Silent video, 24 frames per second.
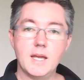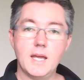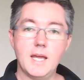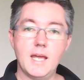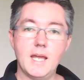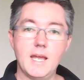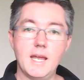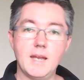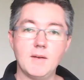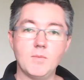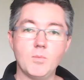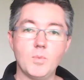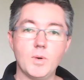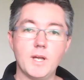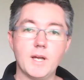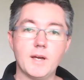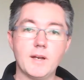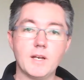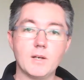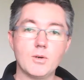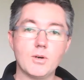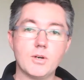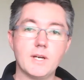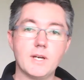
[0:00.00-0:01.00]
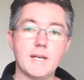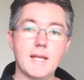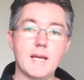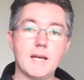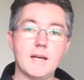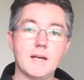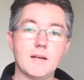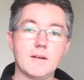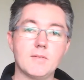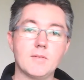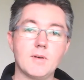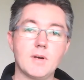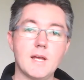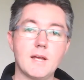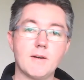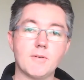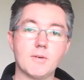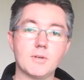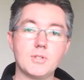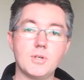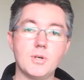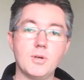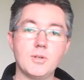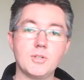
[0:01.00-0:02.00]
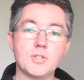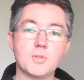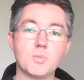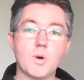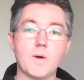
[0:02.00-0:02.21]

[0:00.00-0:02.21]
and we're going to look at our returns,